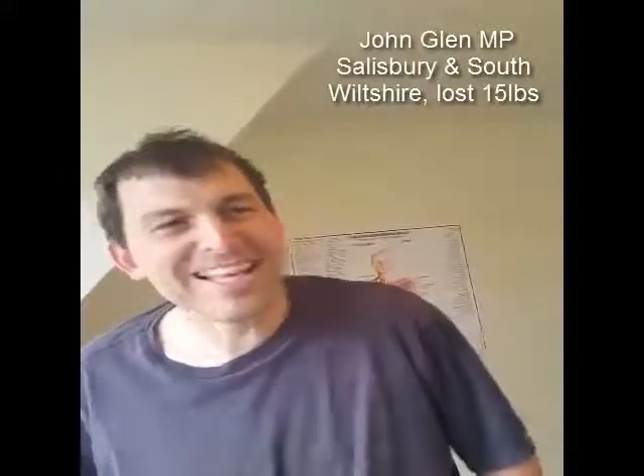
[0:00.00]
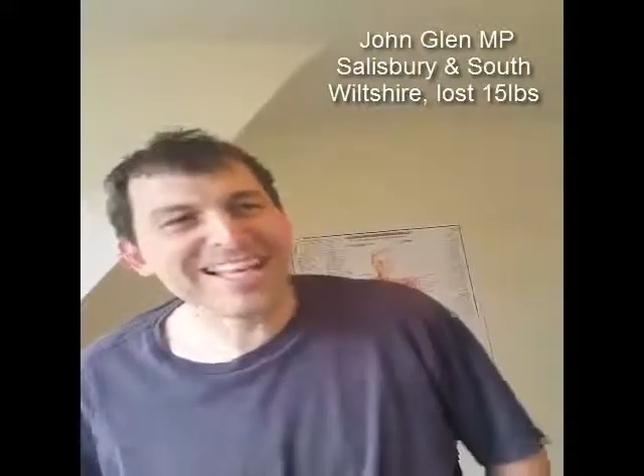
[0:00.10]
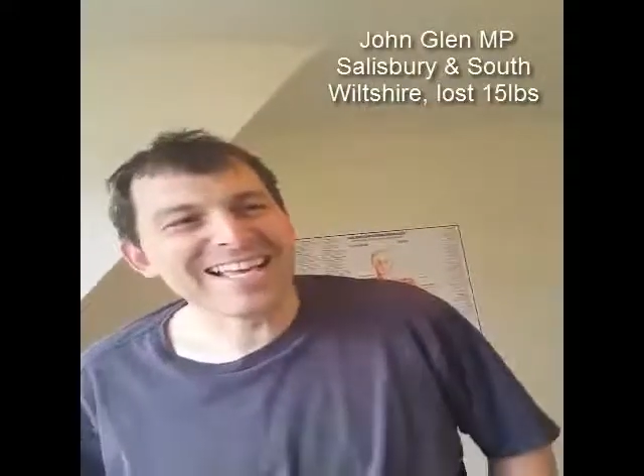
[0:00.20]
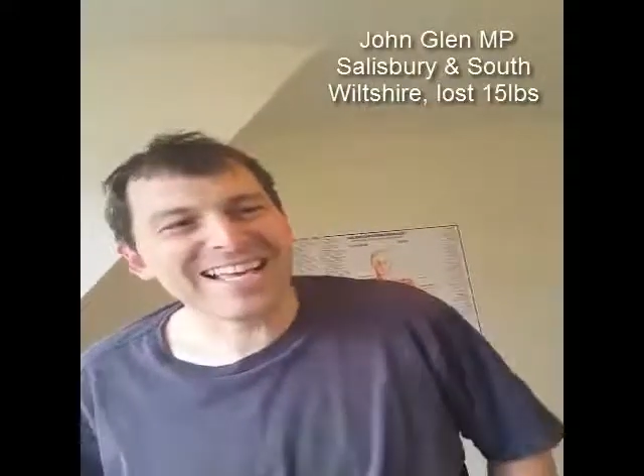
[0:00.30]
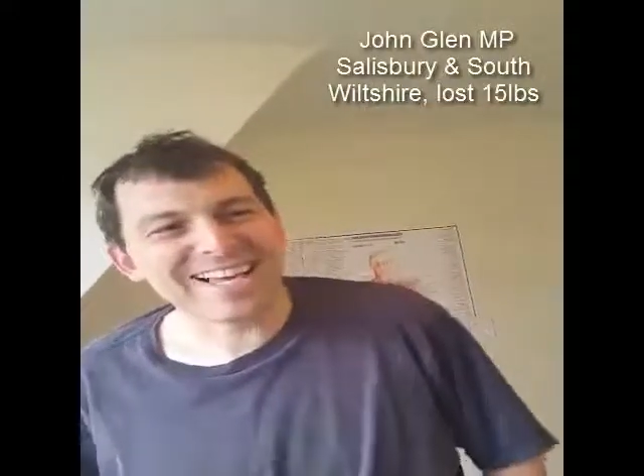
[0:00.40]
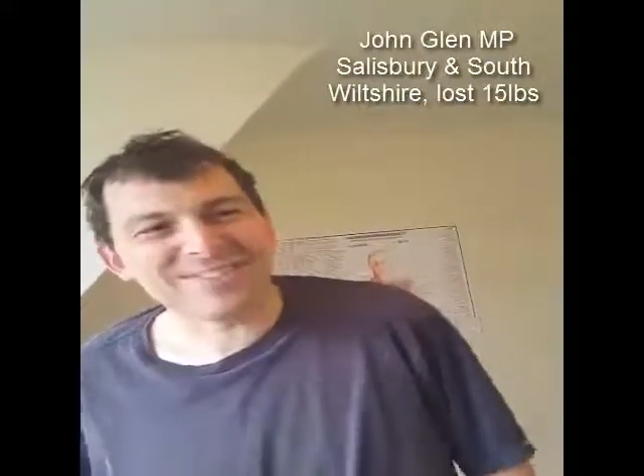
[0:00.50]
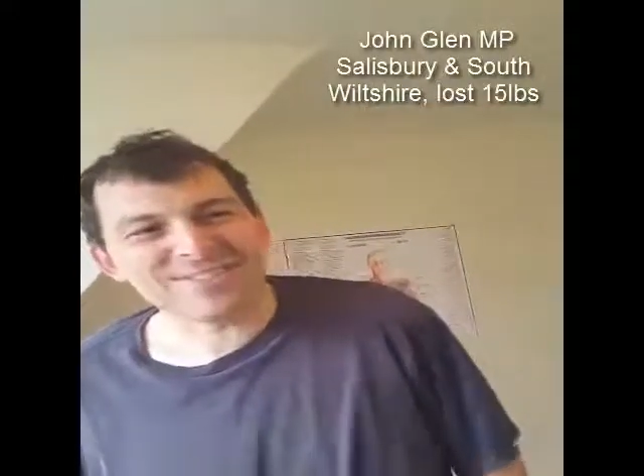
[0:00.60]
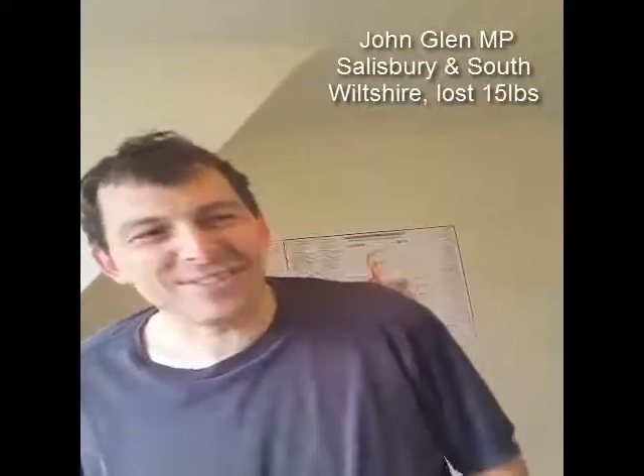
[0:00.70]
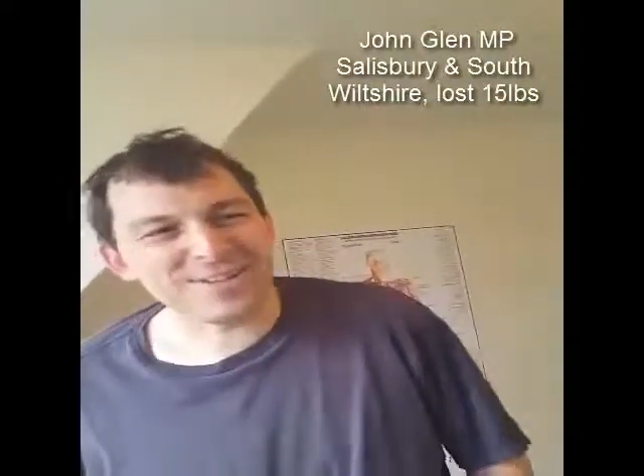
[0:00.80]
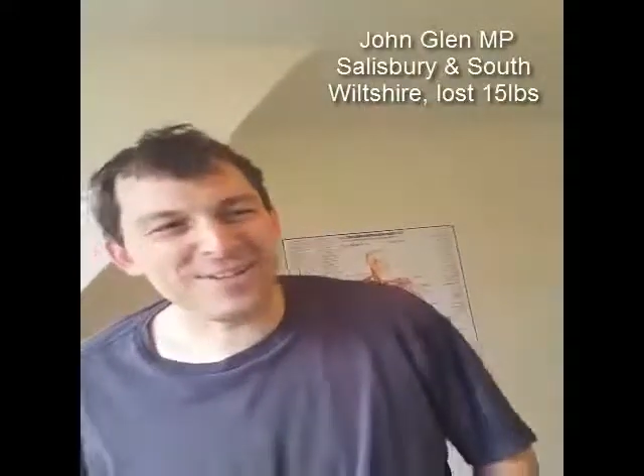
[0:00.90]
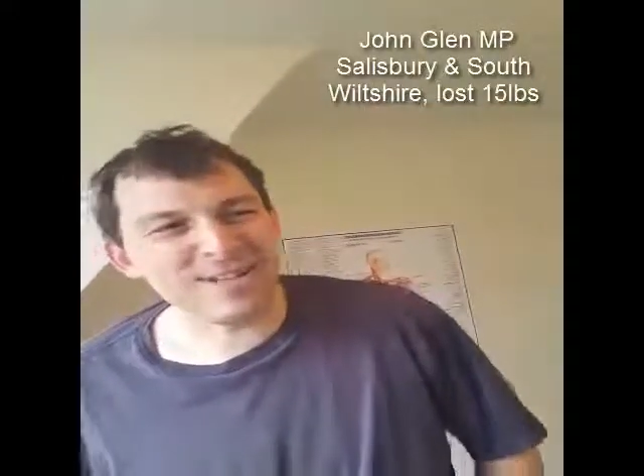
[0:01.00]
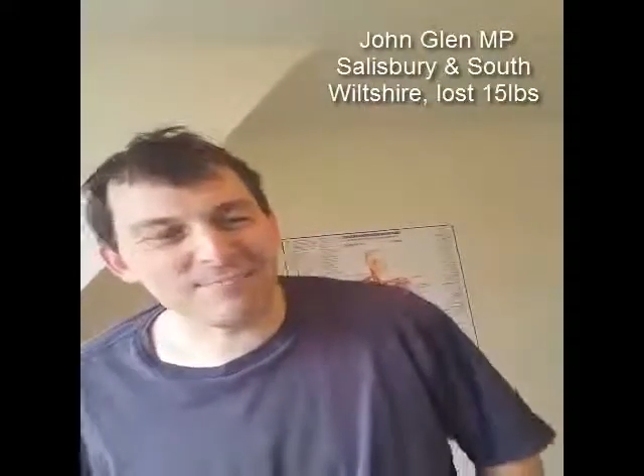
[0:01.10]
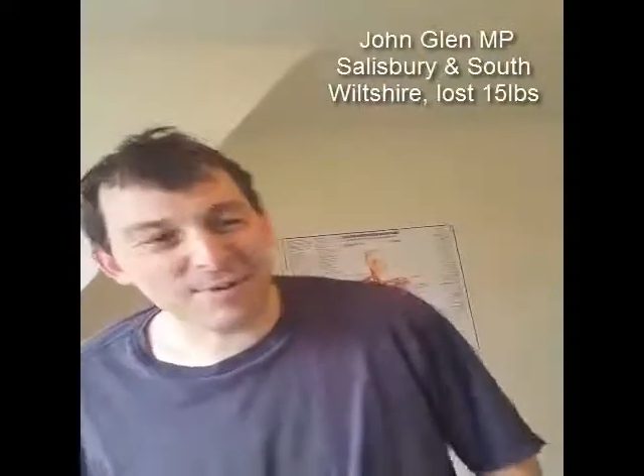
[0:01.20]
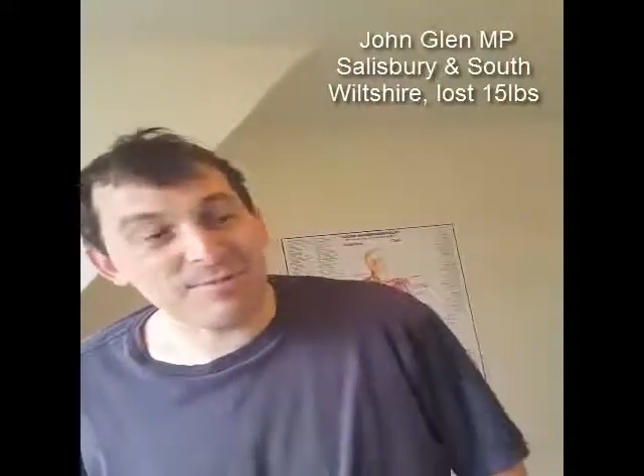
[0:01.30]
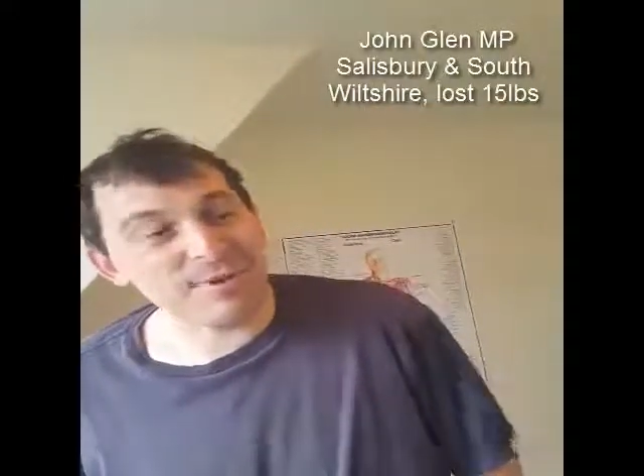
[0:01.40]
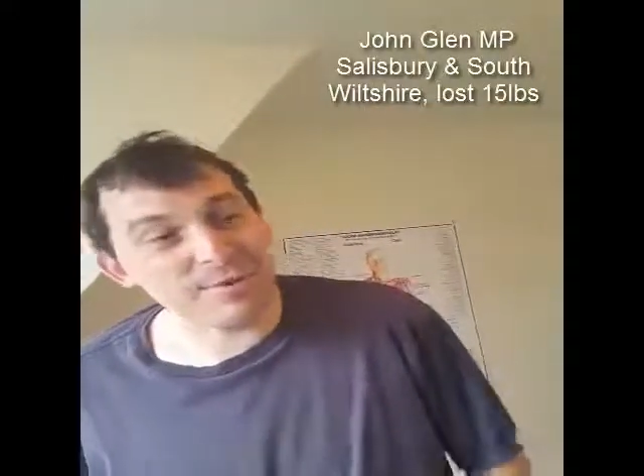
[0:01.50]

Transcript: uh, the starting and end point,